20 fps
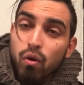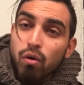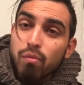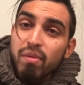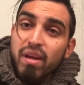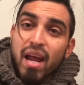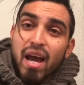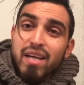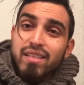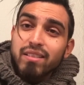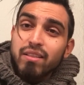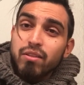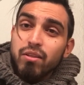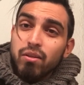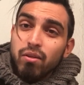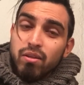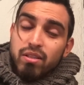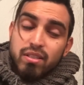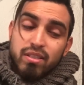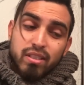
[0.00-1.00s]
or
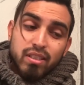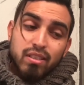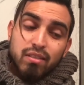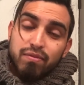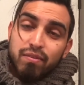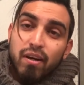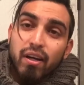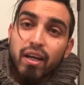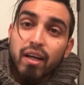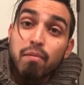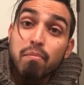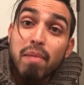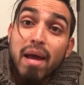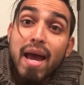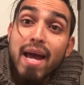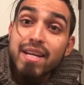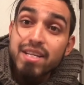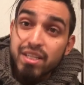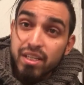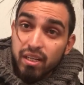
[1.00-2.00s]
minoxidil is just fucking
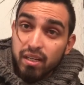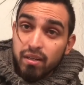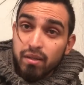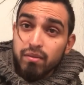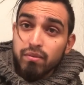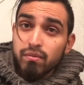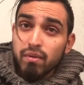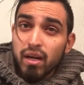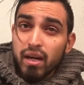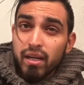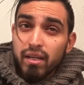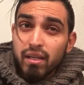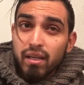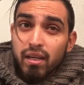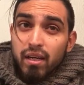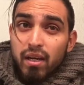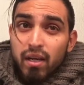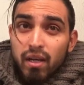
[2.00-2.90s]
magic, right?